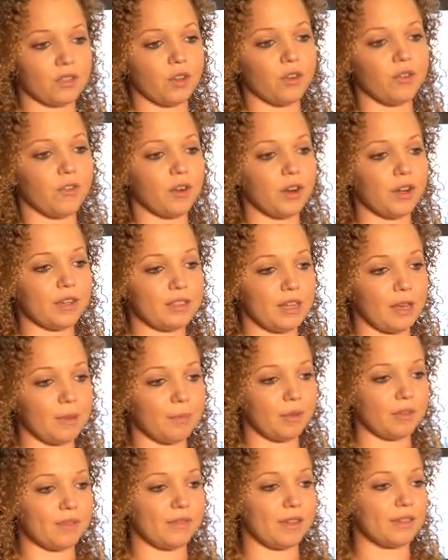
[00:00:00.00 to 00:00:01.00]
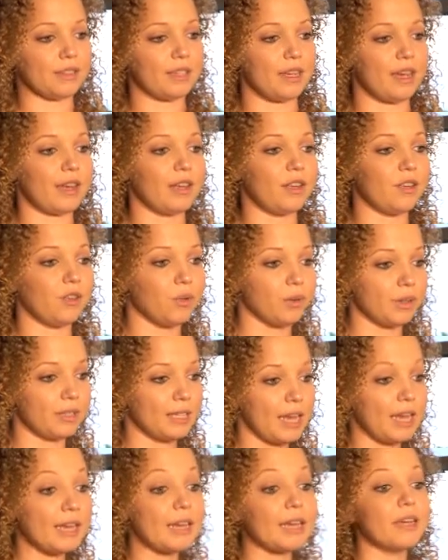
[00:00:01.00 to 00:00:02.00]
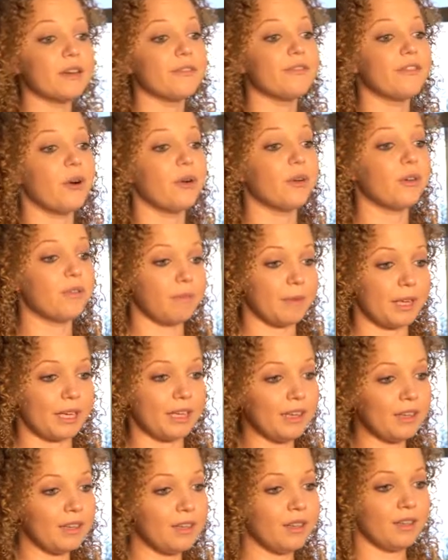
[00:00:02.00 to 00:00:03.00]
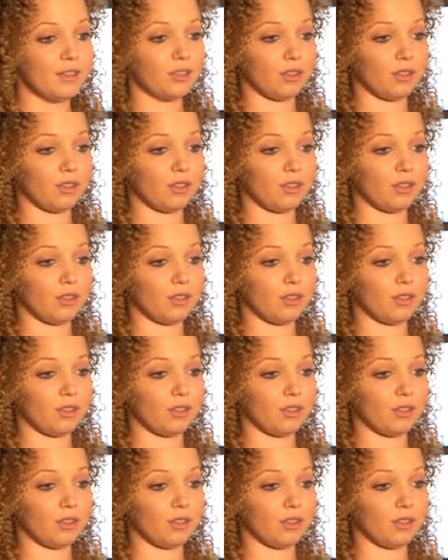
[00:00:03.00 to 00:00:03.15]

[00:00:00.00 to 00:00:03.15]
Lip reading: So for example, let's say you were taking a photo of me.